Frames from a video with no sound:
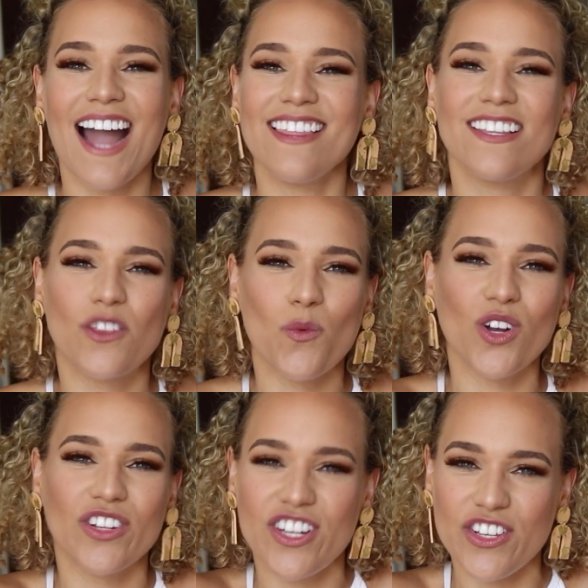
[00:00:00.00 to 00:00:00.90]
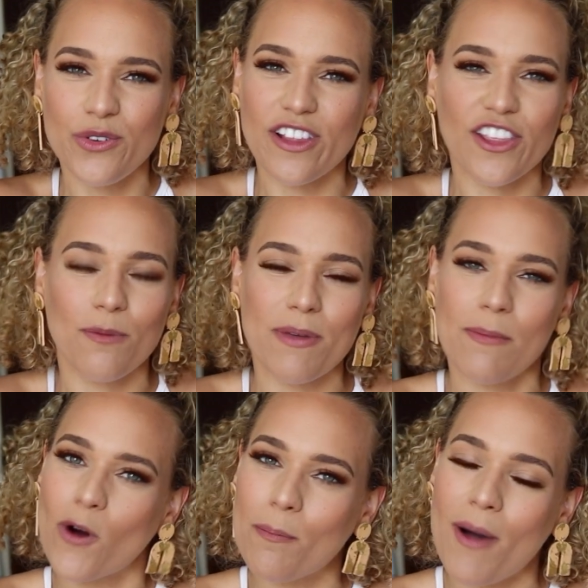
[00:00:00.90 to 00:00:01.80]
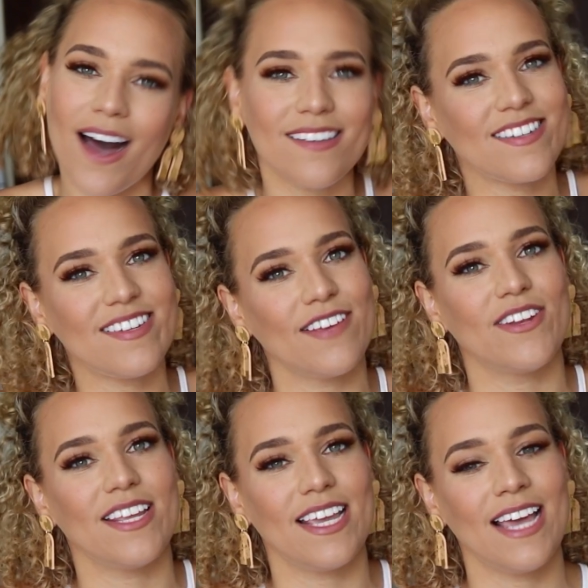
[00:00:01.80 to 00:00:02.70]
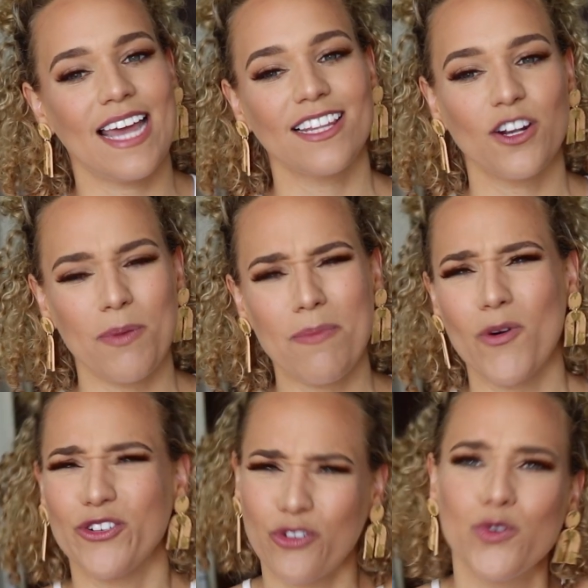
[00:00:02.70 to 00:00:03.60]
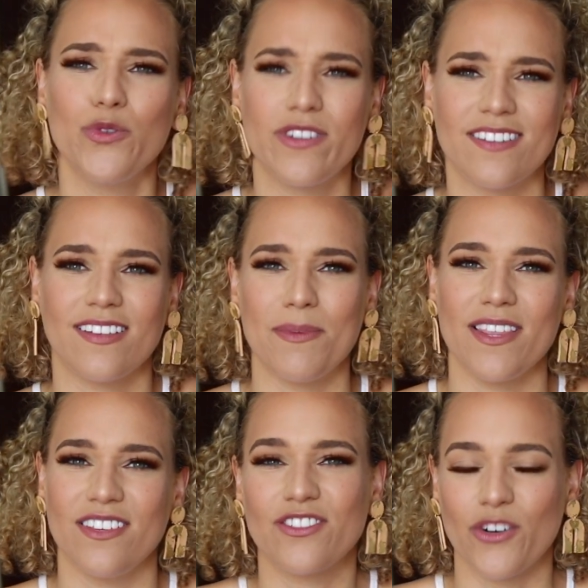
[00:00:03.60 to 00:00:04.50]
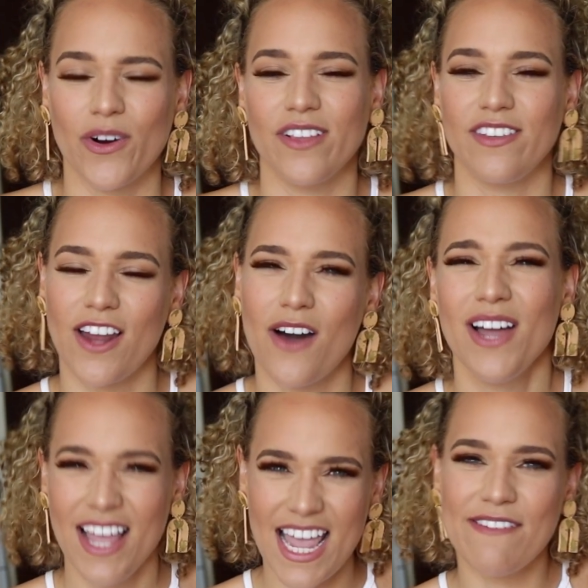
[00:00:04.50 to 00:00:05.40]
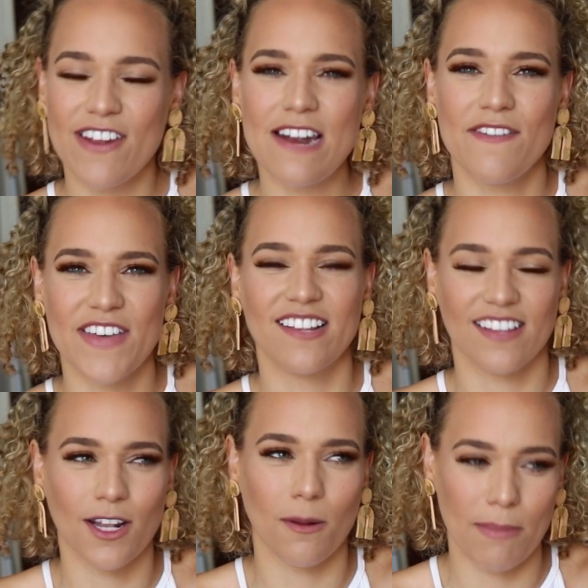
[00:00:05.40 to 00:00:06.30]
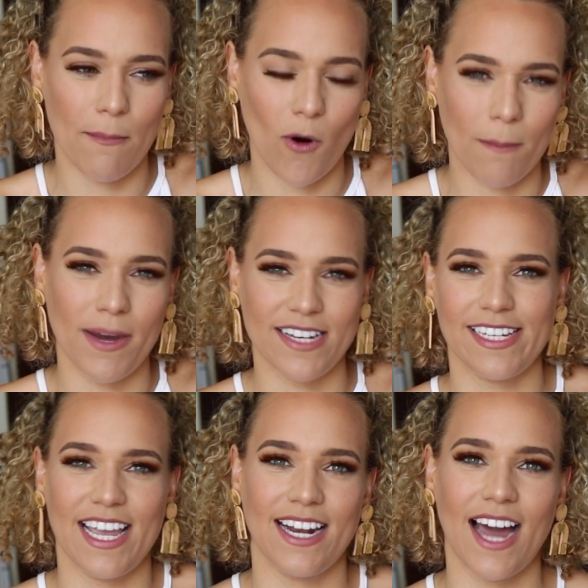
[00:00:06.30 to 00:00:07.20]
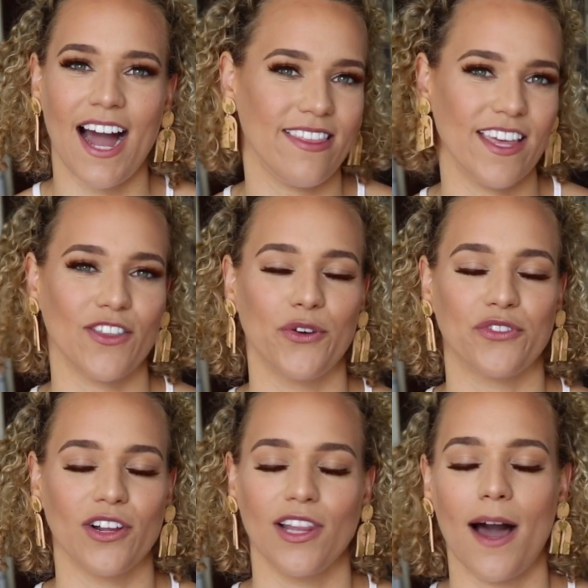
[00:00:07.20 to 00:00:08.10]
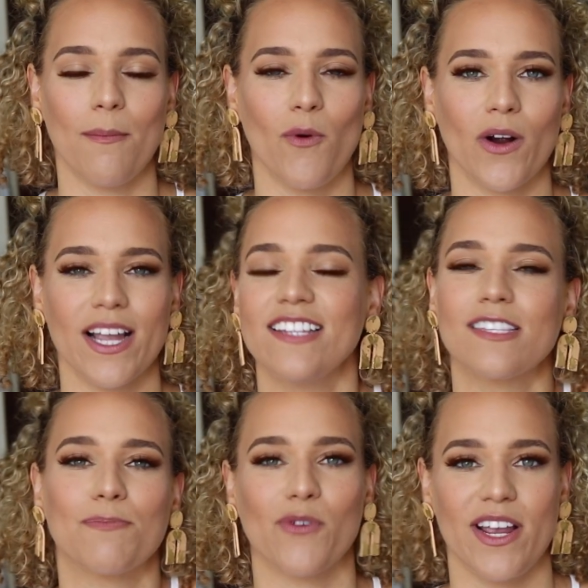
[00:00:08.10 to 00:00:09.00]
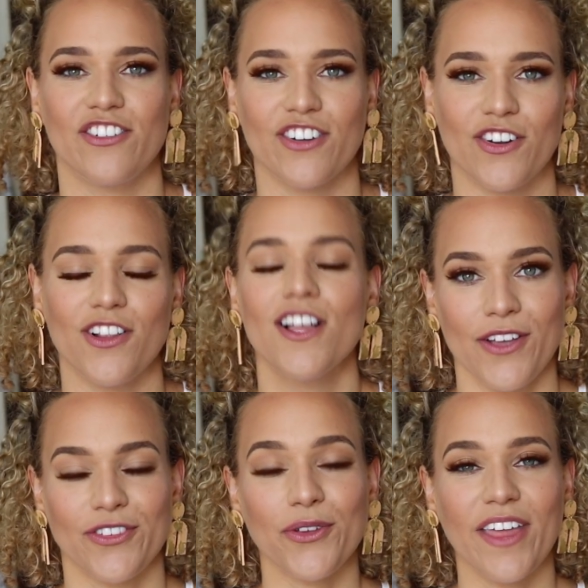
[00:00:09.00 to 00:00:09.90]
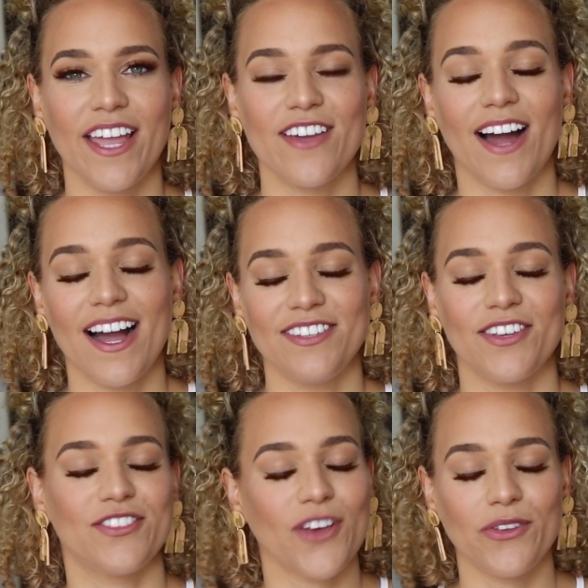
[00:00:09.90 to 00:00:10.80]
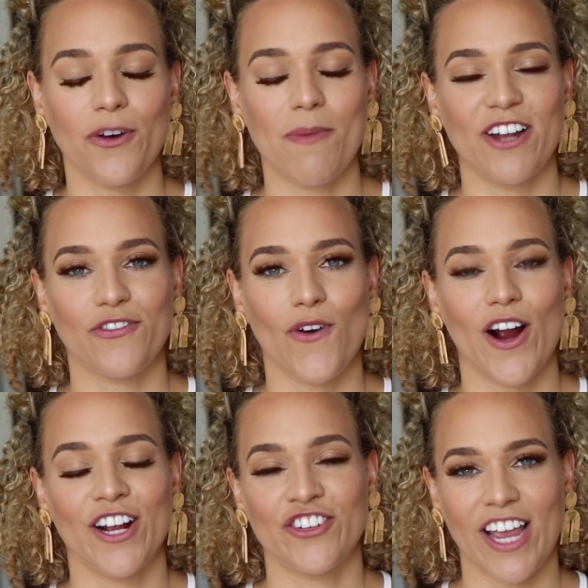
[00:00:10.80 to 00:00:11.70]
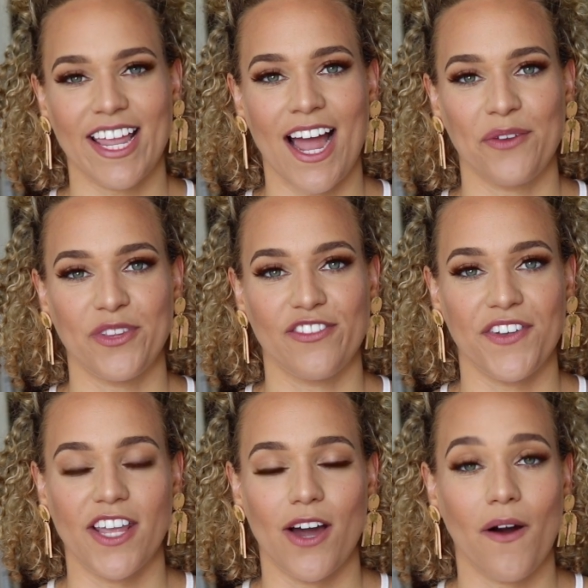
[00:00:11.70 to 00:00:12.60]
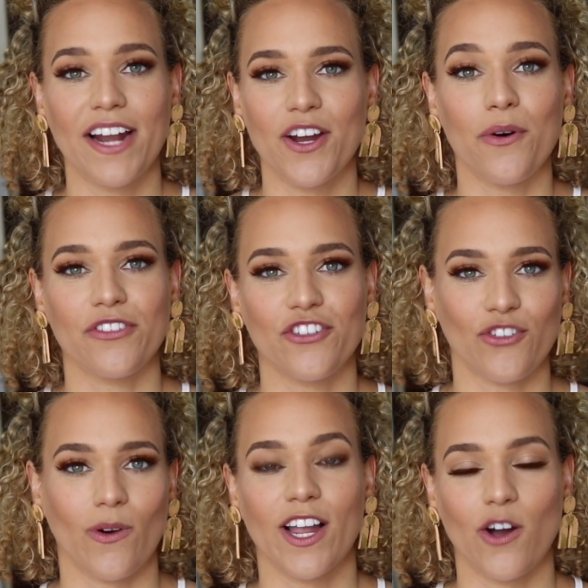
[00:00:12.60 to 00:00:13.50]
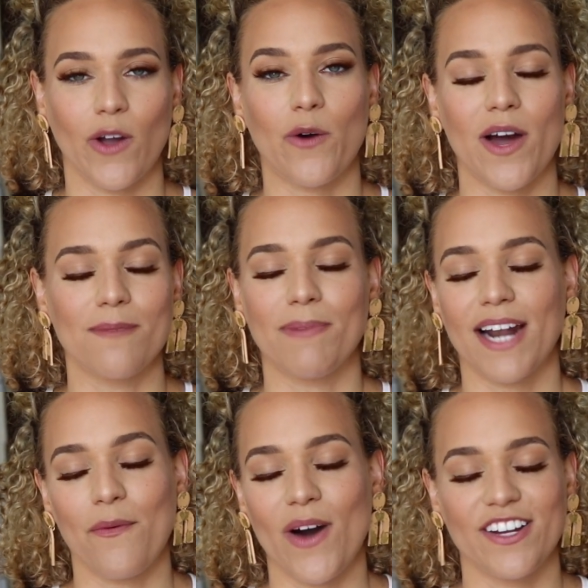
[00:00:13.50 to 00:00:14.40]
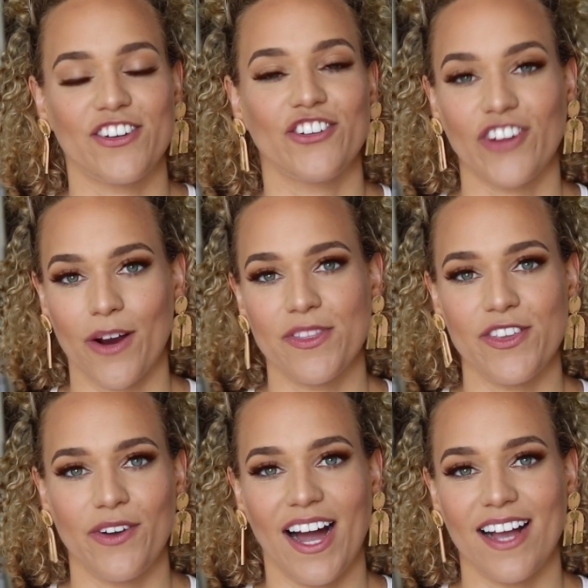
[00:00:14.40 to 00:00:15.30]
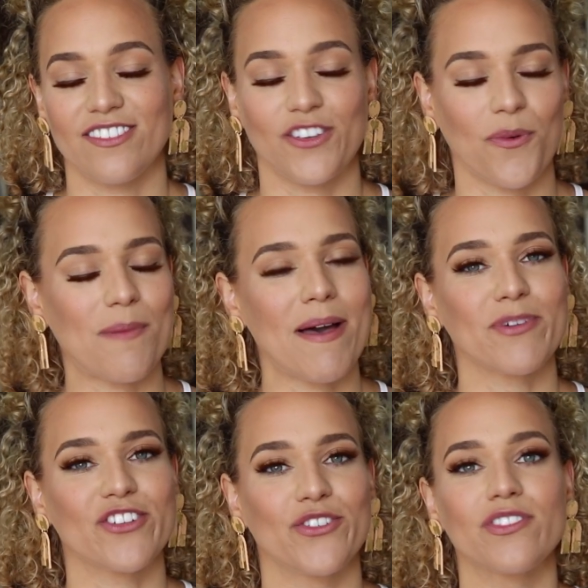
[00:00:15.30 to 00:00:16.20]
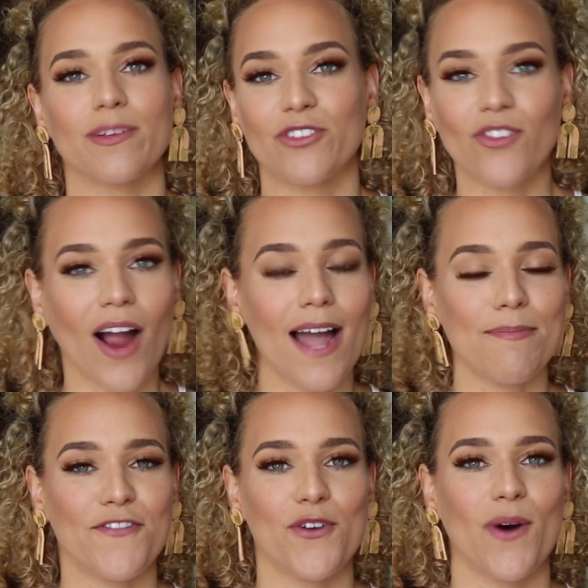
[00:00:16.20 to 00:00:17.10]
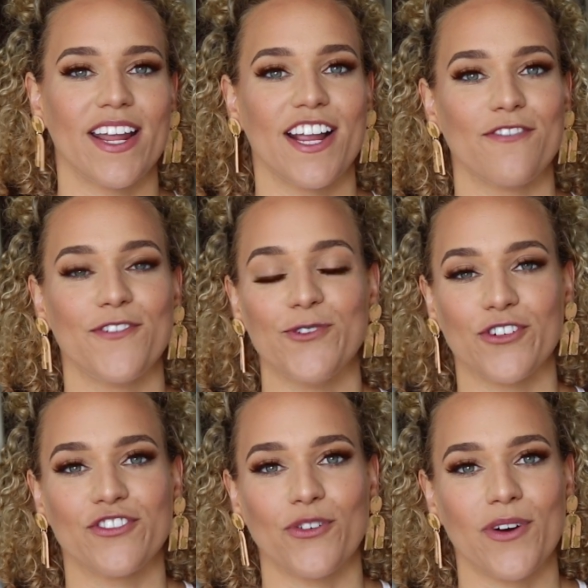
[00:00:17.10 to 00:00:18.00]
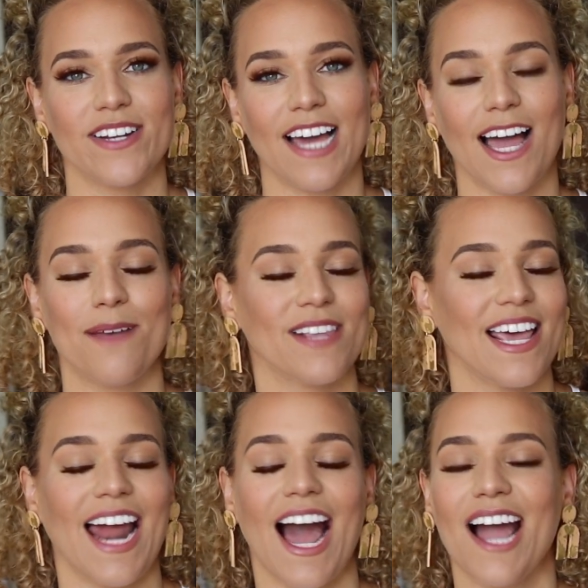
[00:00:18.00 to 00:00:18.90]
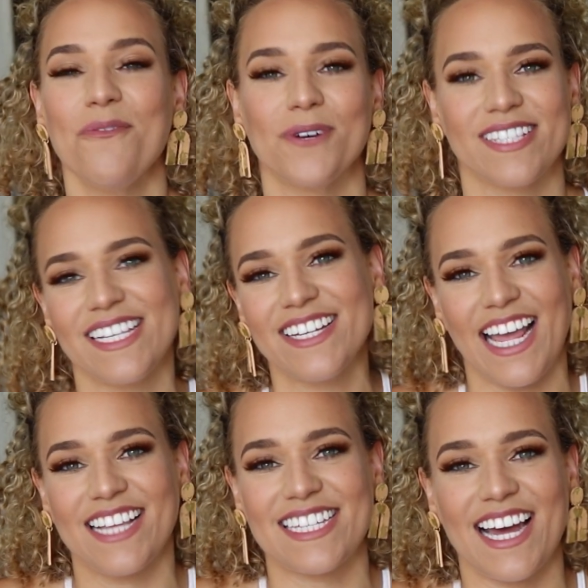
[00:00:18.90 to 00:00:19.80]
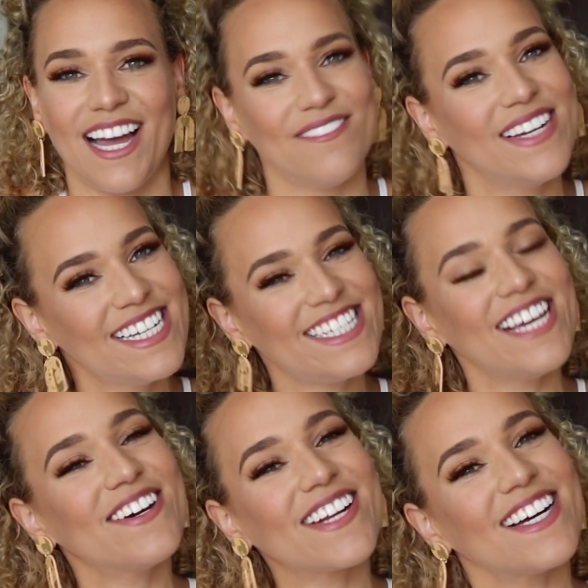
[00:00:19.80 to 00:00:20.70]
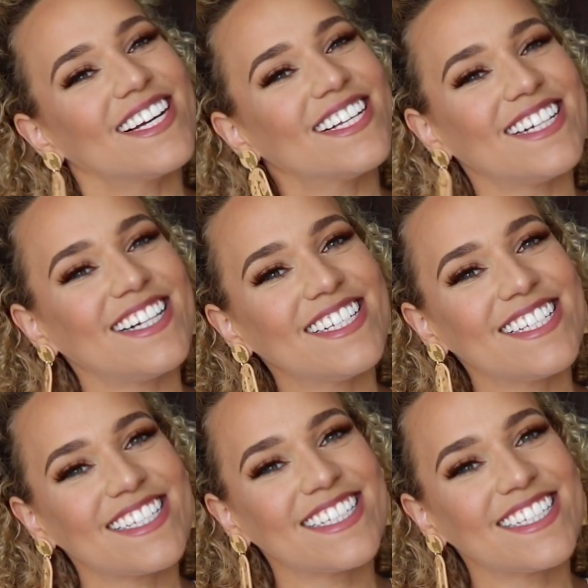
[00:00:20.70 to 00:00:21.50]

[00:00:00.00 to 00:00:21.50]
I think the world could use a little bit more positivity and a little bit more truth to some of these stories, you know? Even if it is a little bit more mundane, I think those are a lot more inspirational. So thank you guys so much for checking out this video. I know it was a short and quick one, but I wanted to share with you guys. So remember to subscribe if you want to hear future story times, and I will see you next time. Toodles!